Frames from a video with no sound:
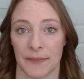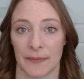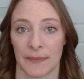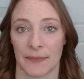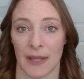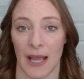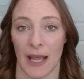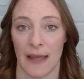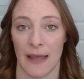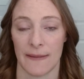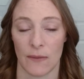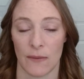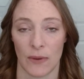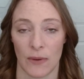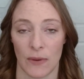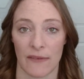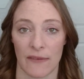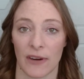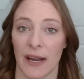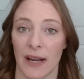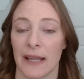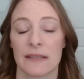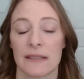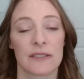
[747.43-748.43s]
And then
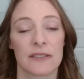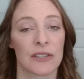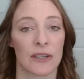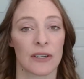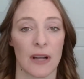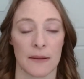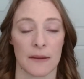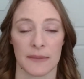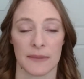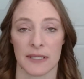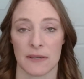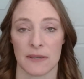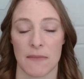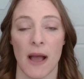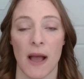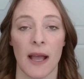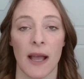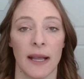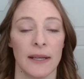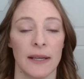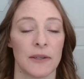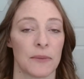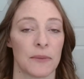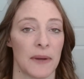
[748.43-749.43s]
whatever answer comes to
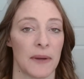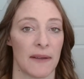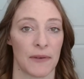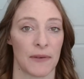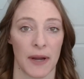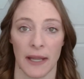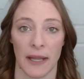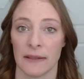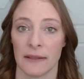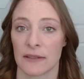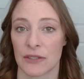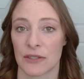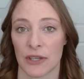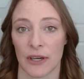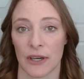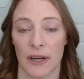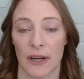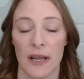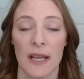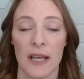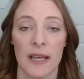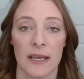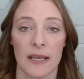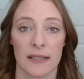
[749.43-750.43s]
mind or whatever answer
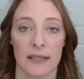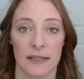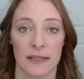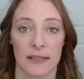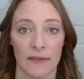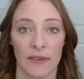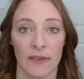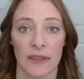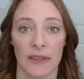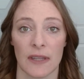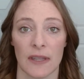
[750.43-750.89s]
is given,